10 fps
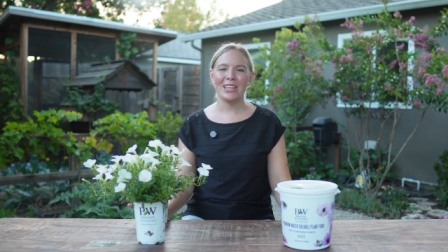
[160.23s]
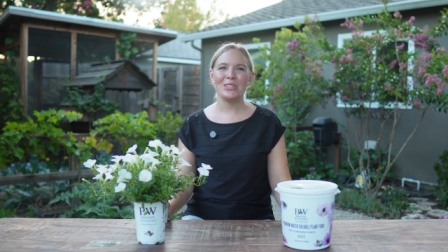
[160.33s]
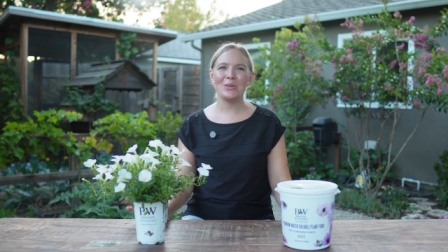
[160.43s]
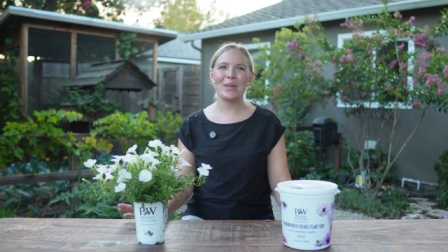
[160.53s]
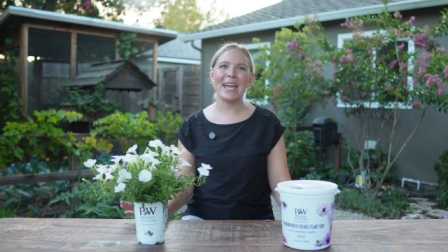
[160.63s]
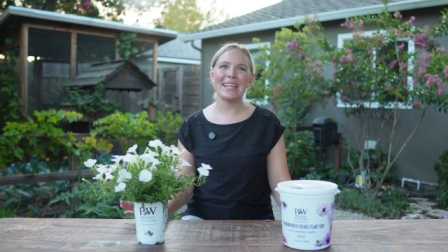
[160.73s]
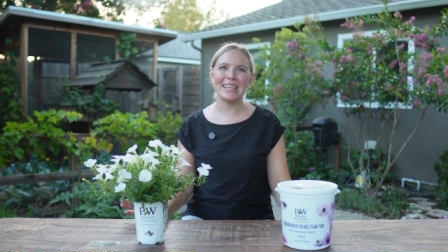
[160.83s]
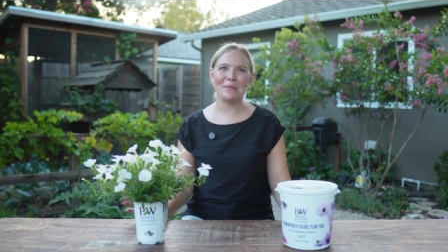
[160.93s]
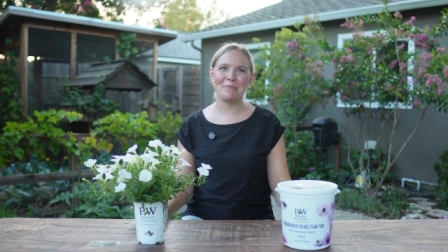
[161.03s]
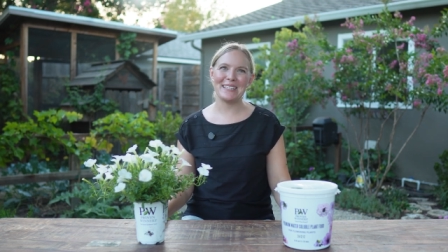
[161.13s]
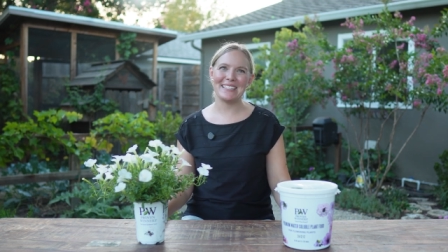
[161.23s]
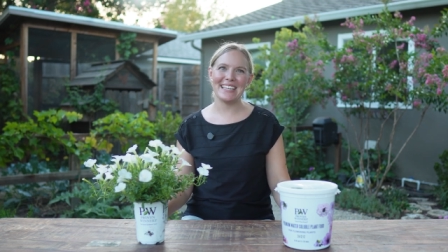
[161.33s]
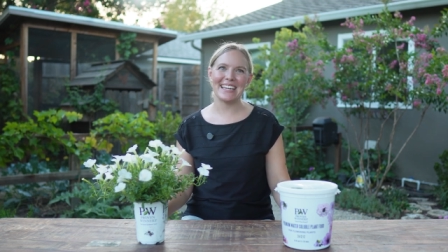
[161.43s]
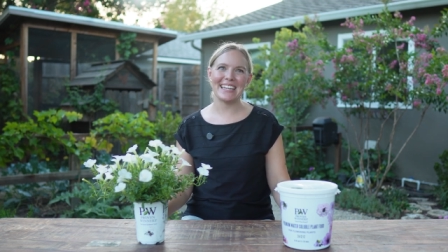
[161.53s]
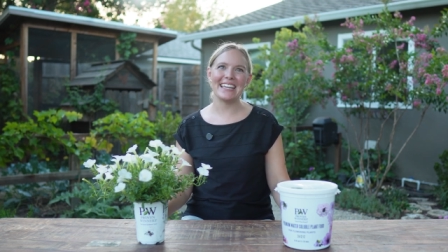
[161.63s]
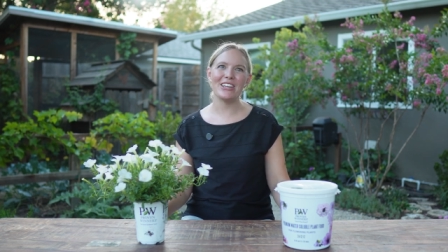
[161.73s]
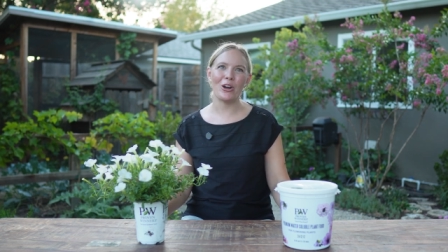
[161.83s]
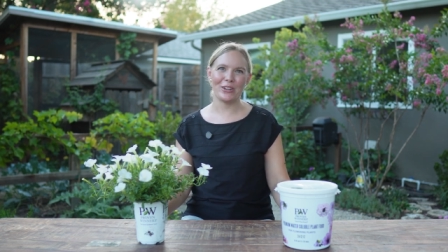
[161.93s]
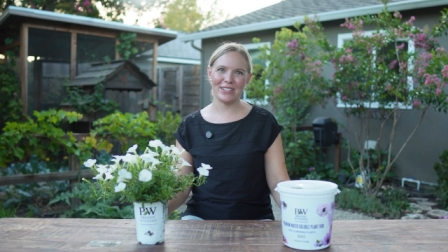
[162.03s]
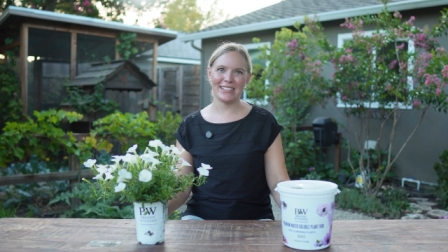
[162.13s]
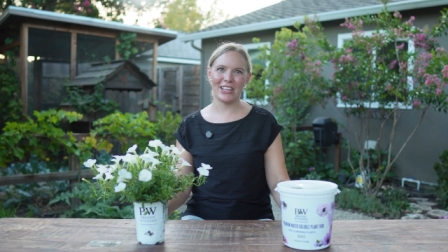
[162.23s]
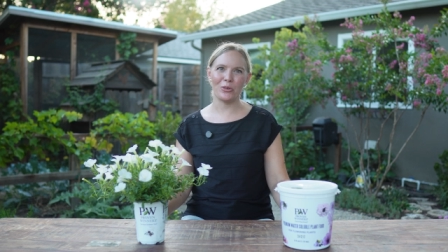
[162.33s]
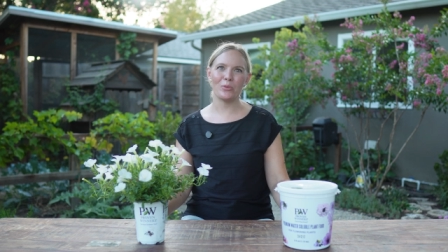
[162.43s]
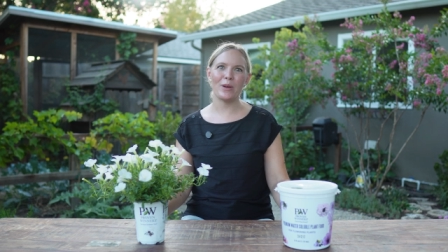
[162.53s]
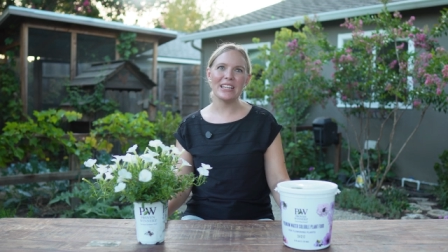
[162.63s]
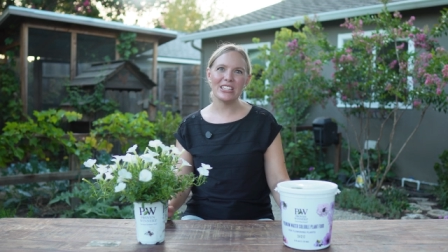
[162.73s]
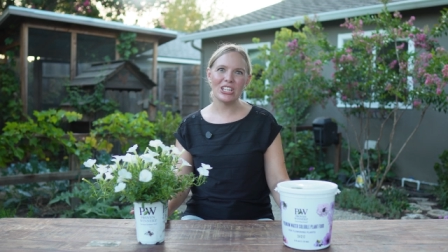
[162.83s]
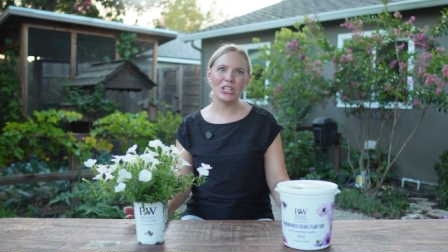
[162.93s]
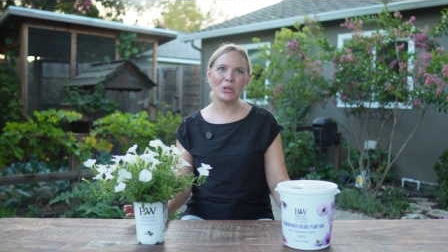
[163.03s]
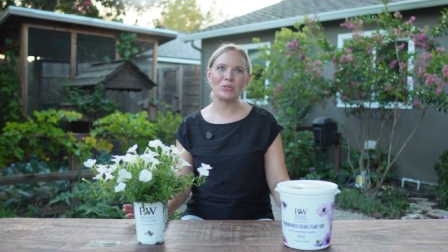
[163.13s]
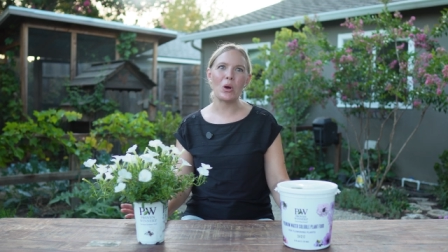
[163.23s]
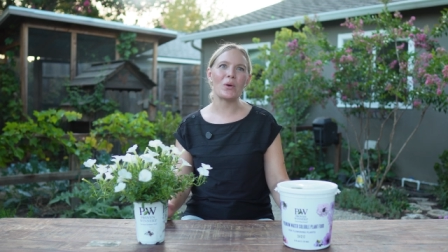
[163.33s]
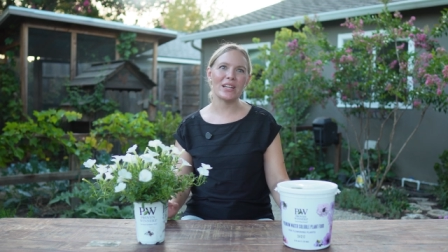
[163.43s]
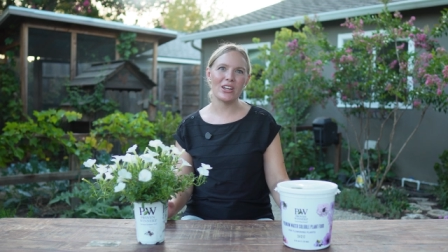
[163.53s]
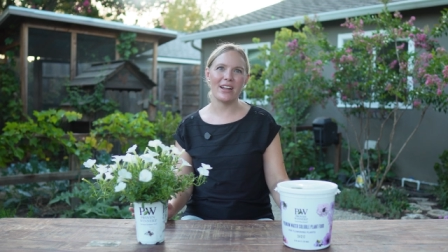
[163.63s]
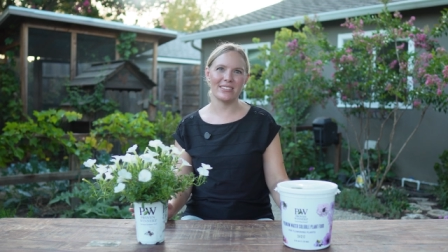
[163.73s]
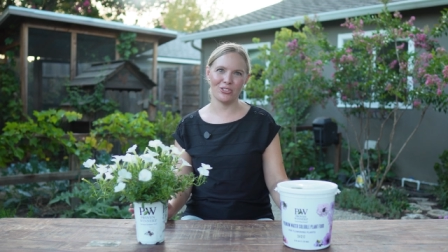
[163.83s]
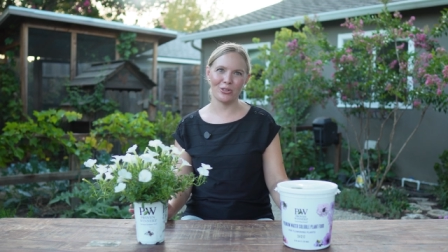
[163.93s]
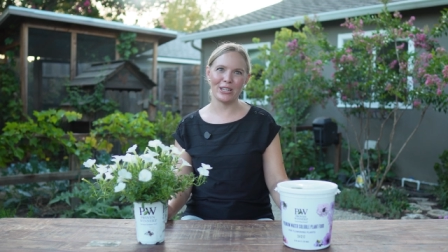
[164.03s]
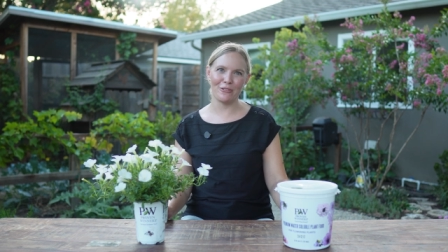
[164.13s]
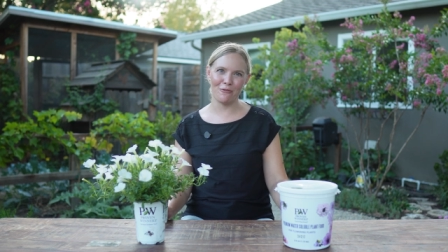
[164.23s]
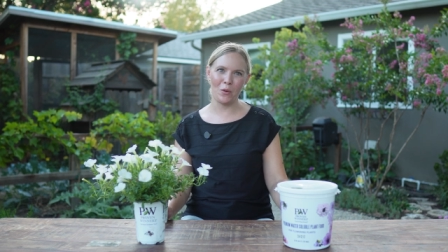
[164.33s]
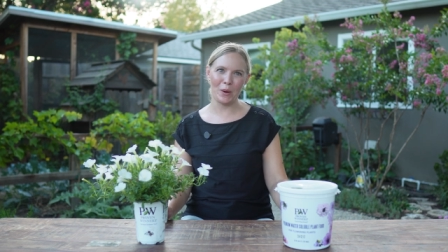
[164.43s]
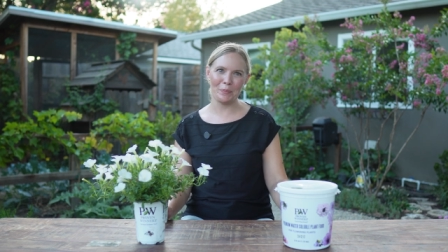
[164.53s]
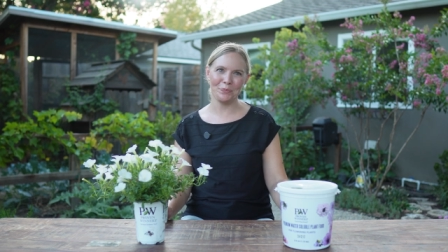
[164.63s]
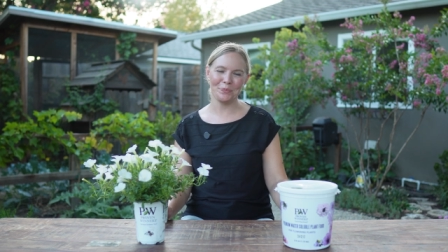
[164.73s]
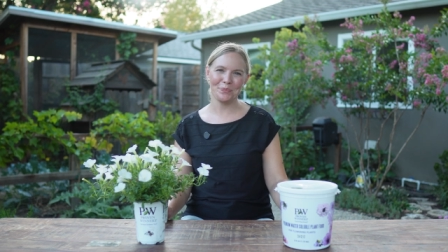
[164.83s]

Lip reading: You can get BT at any garden center ready to use or in concentrated form.